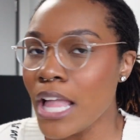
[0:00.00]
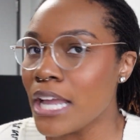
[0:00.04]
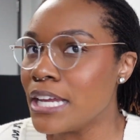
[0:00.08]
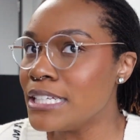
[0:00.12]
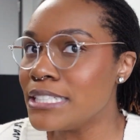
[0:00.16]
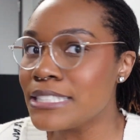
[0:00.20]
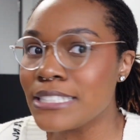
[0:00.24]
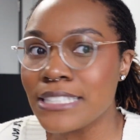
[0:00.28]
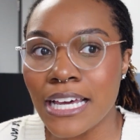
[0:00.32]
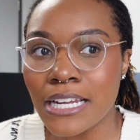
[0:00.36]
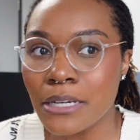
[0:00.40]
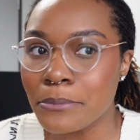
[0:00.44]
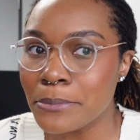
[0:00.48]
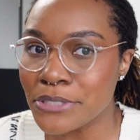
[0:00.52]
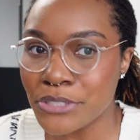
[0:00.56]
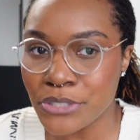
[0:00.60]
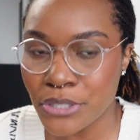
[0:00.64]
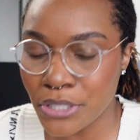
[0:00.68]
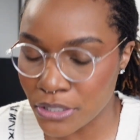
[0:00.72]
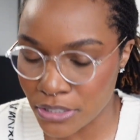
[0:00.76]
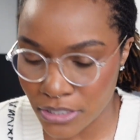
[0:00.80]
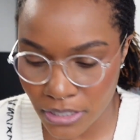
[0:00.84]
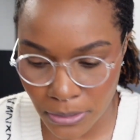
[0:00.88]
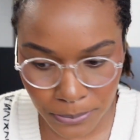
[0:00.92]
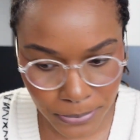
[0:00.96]
It's not a mental
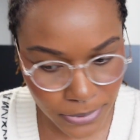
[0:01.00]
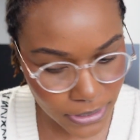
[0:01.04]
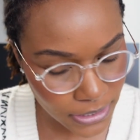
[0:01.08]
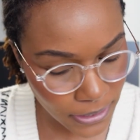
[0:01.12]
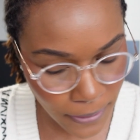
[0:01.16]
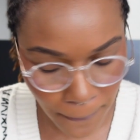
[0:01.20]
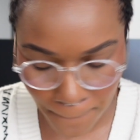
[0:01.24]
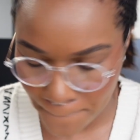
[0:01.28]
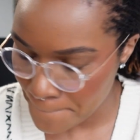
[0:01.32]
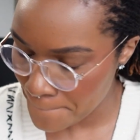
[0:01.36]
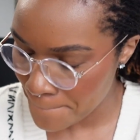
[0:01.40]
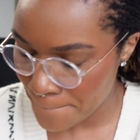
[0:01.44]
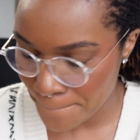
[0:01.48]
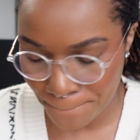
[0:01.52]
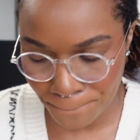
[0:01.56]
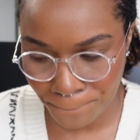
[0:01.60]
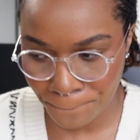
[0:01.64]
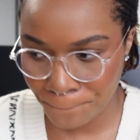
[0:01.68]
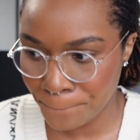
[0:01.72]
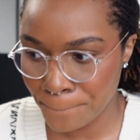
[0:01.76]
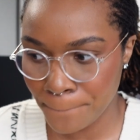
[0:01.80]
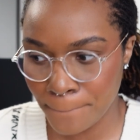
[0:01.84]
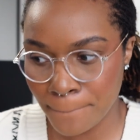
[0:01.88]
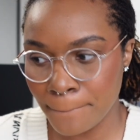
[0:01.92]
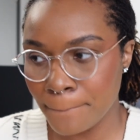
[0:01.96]
health company.
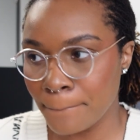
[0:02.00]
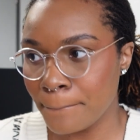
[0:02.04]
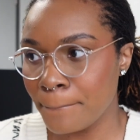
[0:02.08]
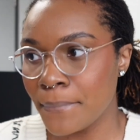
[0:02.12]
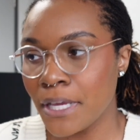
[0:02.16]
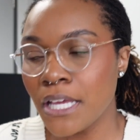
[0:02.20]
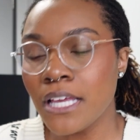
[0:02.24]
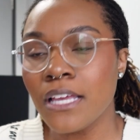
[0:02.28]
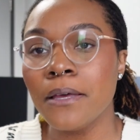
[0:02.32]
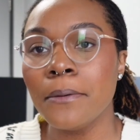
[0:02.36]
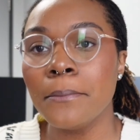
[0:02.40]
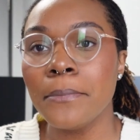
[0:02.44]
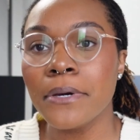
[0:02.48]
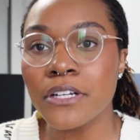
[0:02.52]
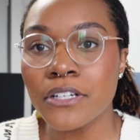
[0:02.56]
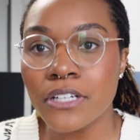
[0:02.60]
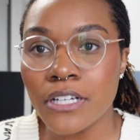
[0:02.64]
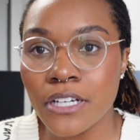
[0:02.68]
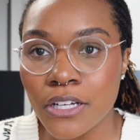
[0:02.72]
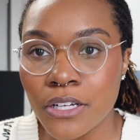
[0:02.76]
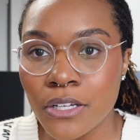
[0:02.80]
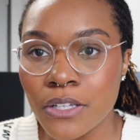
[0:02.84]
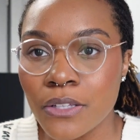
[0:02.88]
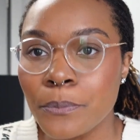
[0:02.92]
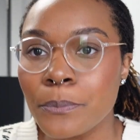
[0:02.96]

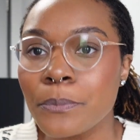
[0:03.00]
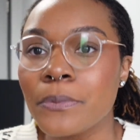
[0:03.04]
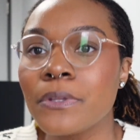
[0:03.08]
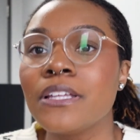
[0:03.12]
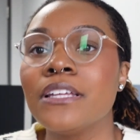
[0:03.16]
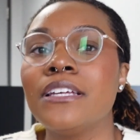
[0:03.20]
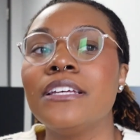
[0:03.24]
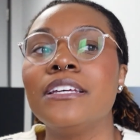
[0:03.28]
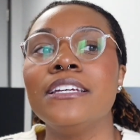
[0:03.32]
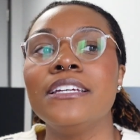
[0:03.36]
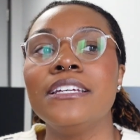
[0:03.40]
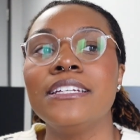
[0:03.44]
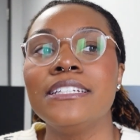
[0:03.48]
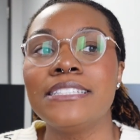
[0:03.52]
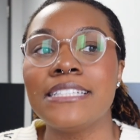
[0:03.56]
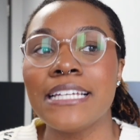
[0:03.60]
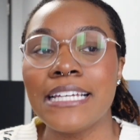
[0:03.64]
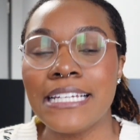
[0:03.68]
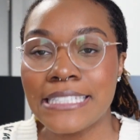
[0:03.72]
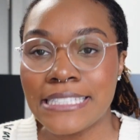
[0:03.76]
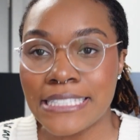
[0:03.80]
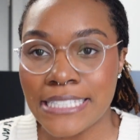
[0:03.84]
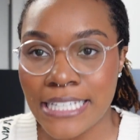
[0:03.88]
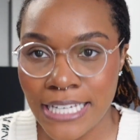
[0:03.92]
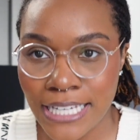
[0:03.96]
BetterHelp is
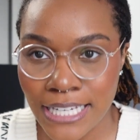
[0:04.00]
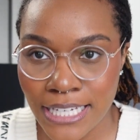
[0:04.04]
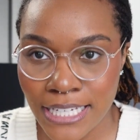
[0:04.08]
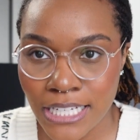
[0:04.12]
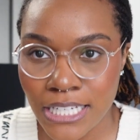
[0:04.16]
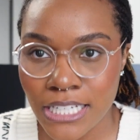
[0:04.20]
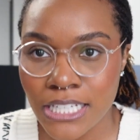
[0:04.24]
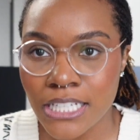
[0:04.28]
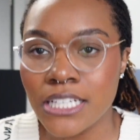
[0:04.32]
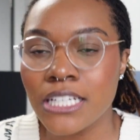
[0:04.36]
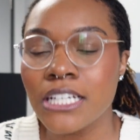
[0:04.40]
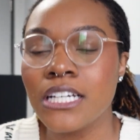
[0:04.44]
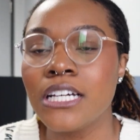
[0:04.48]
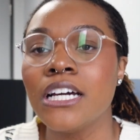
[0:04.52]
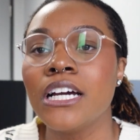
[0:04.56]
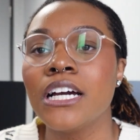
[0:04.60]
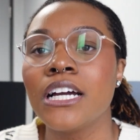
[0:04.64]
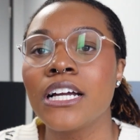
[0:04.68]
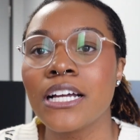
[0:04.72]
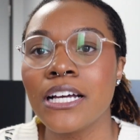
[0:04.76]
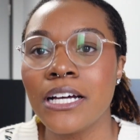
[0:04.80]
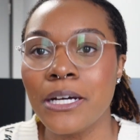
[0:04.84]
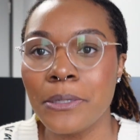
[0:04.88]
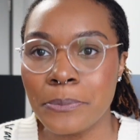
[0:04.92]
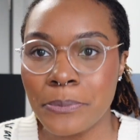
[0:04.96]
a tech
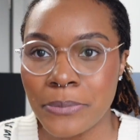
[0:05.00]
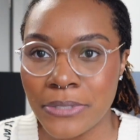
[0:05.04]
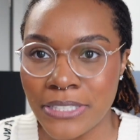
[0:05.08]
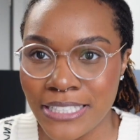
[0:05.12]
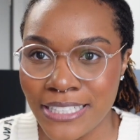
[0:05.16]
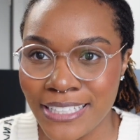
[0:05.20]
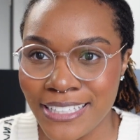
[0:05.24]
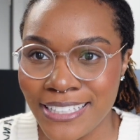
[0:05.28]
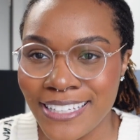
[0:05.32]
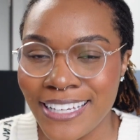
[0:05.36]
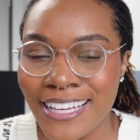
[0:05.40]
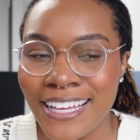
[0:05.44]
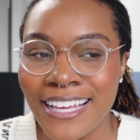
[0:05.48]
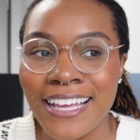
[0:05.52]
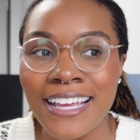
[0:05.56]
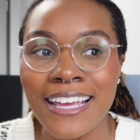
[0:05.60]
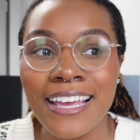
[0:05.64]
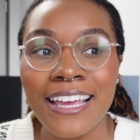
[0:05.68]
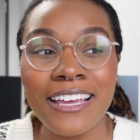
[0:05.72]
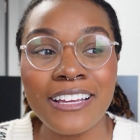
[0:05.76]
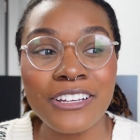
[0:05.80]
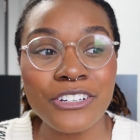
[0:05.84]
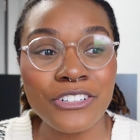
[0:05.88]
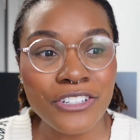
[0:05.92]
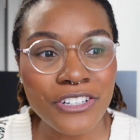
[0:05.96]
company.
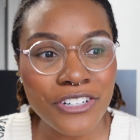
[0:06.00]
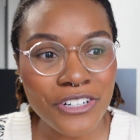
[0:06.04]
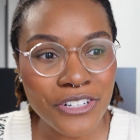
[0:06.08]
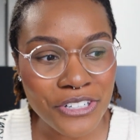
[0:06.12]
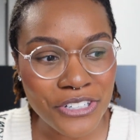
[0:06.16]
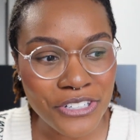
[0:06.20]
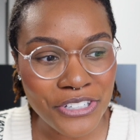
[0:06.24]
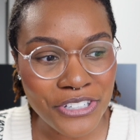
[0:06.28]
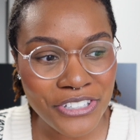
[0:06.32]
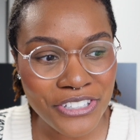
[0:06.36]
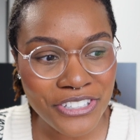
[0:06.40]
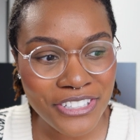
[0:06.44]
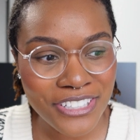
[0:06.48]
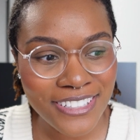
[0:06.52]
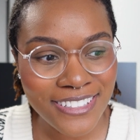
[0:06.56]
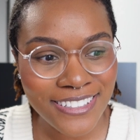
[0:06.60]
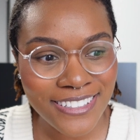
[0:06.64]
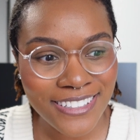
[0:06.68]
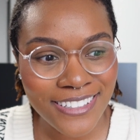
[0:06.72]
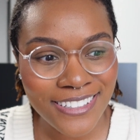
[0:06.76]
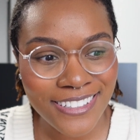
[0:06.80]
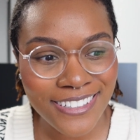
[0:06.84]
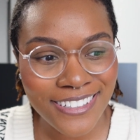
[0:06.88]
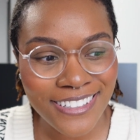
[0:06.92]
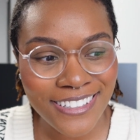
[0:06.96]
And girl,
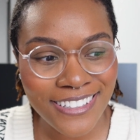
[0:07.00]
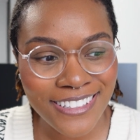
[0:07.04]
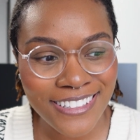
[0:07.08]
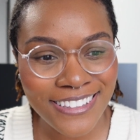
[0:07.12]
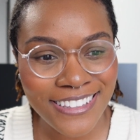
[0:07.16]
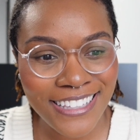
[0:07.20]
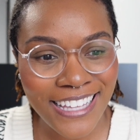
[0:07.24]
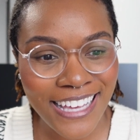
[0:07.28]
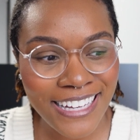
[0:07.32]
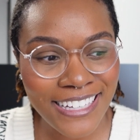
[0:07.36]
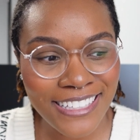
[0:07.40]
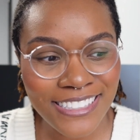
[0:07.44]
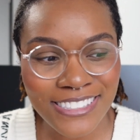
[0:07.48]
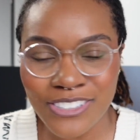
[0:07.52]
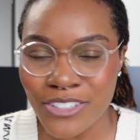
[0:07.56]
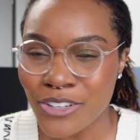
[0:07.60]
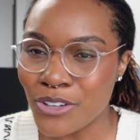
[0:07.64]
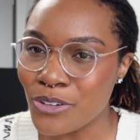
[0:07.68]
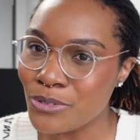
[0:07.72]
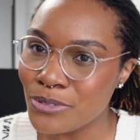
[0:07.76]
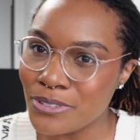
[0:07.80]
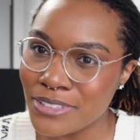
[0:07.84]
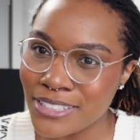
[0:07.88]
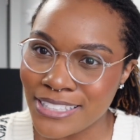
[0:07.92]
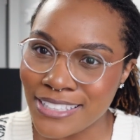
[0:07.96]
that is
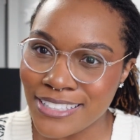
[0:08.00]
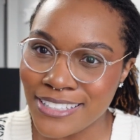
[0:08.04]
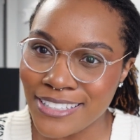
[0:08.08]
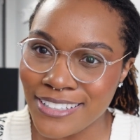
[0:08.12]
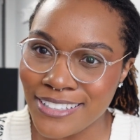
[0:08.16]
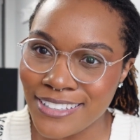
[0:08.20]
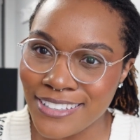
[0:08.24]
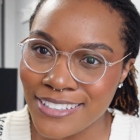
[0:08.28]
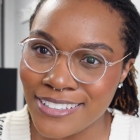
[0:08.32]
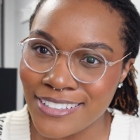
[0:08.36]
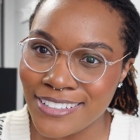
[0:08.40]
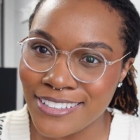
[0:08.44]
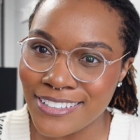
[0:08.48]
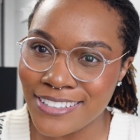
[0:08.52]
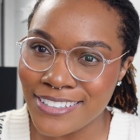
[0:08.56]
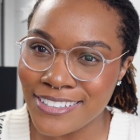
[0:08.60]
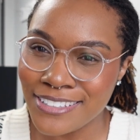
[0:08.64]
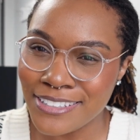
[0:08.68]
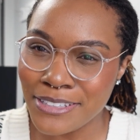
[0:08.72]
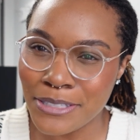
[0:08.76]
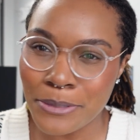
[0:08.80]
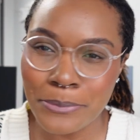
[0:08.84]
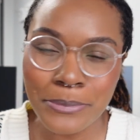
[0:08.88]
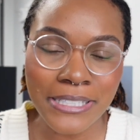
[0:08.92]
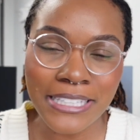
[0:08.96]
only
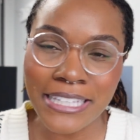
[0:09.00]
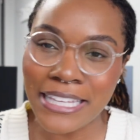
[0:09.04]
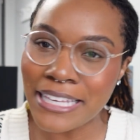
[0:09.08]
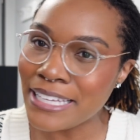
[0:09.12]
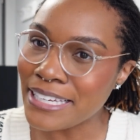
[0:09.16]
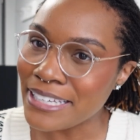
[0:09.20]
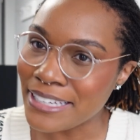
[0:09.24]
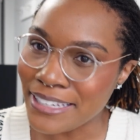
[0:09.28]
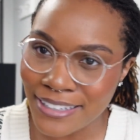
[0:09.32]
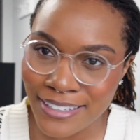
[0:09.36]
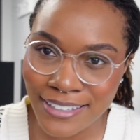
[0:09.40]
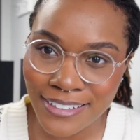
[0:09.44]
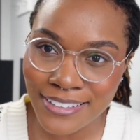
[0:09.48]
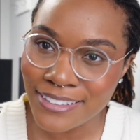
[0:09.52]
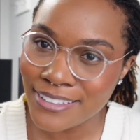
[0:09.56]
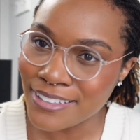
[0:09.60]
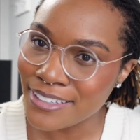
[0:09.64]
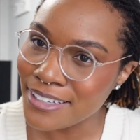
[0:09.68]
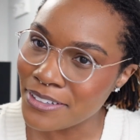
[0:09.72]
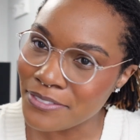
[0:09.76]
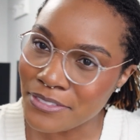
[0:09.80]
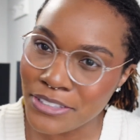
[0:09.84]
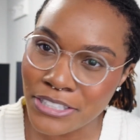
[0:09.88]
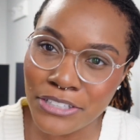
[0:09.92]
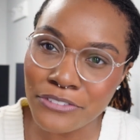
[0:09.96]
the beginning
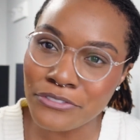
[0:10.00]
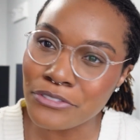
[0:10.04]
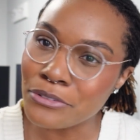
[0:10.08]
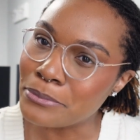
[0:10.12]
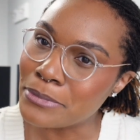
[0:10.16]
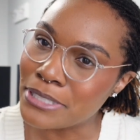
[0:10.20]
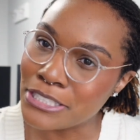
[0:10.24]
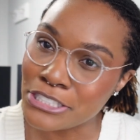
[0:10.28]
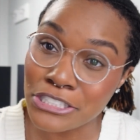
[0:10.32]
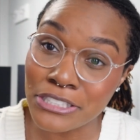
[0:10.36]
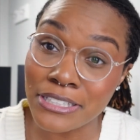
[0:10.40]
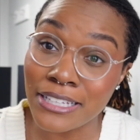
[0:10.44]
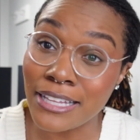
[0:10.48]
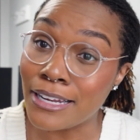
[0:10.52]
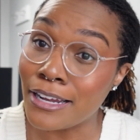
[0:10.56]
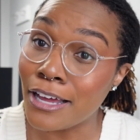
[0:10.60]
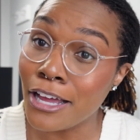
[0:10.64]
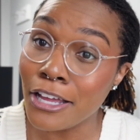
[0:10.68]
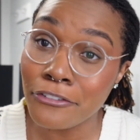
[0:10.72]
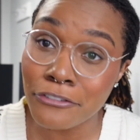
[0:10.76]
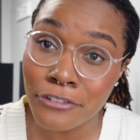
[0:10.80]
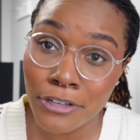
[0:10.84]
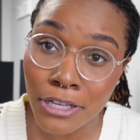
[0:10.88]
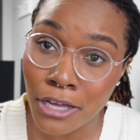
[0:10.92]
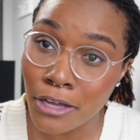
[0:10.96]
of the information that
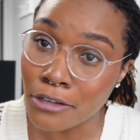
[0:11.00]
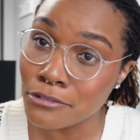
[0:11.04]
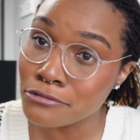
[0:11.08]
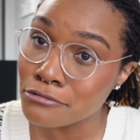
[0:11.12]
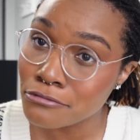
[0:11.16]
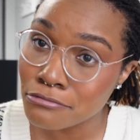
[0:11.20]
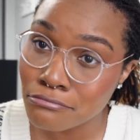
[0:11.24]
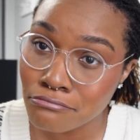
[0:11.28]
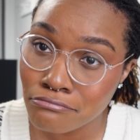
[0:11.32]
I found.